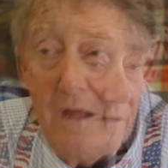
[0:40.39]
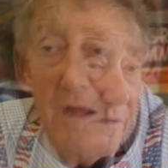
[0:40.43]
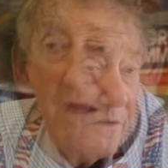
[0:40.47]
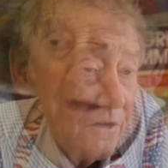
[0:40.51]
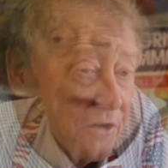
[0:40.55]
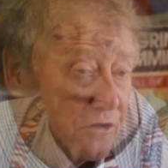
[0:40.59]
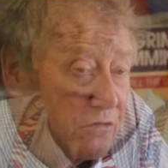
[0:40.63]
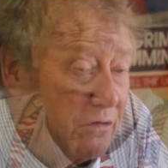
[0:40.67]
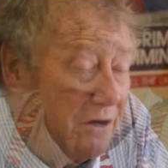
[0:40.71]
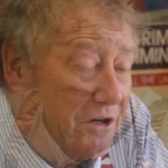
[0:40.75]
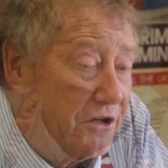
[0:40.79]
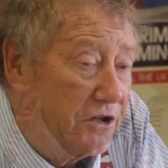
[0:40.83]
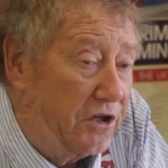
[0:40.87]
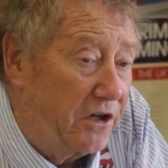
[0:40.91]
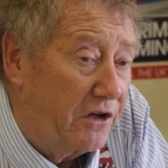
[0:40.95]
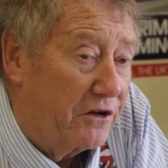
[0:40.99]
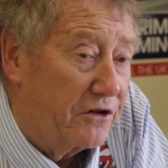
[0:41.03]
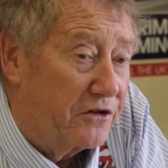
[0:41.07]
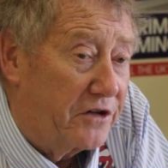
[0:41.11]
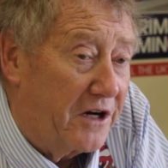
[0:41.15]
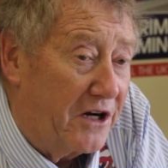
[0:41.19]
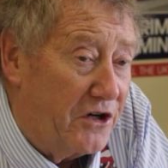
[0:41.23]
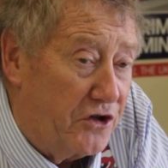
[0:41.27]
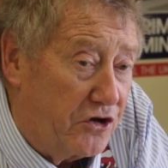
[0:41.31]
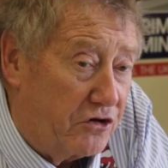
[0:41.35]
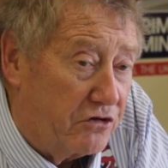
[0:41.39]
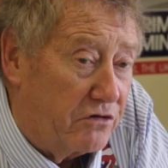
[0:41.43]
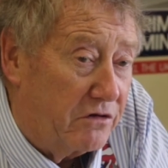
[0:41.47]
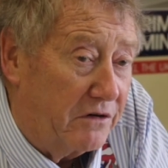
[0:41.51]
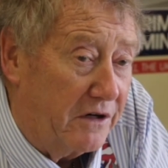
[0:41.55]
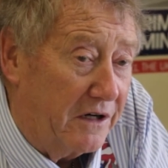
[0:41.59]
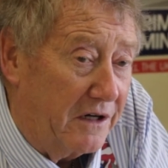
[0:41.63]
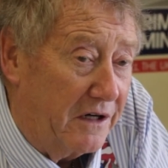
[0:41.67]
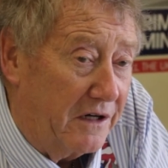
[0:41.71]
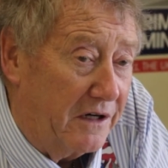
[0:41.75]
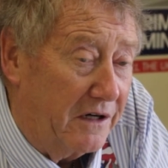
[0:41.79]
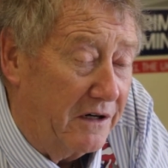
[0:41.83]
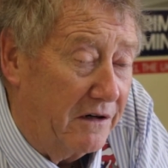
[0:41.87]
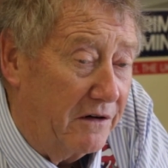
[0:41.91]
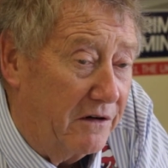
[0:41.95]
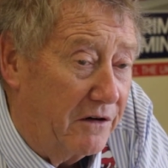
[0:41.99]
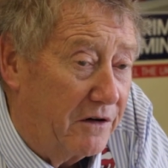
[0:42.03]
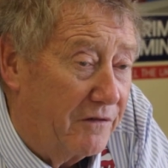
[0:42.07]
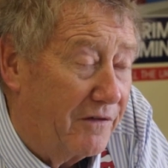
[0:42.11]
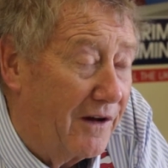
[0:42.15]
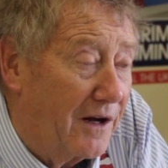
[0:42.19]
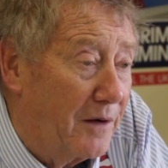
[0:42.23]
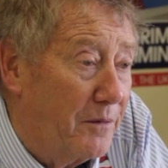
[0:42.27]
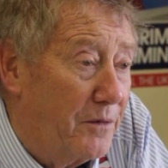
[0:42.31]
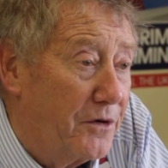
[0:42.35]
The 20th century
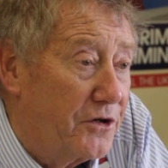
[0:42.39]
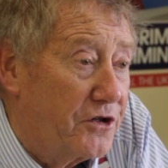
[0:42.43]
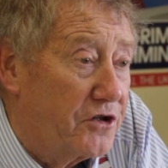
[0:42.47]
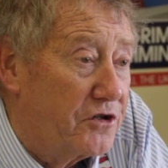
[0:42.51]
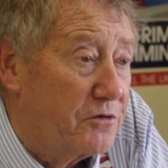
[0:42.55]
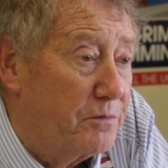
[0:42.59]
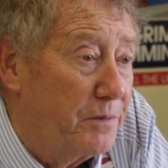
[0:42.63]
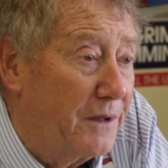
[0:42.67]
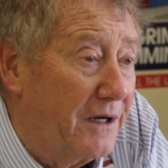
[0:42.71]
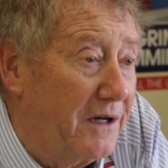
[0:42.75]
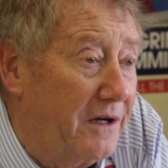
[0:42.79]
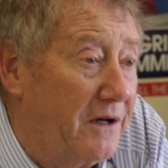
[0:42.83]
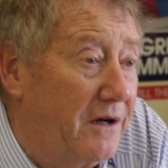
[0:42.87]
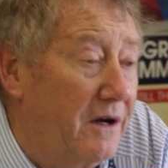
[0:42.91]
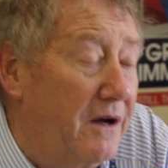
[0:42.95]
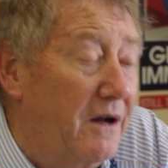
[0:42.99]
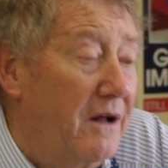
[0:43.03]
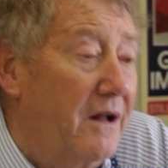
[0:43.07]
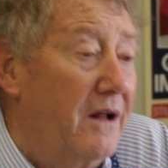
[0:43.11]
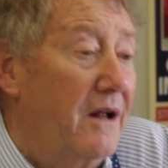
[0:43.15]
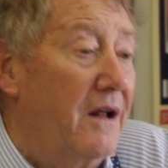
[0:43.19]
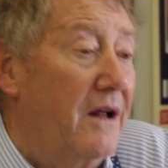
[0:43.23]
development has been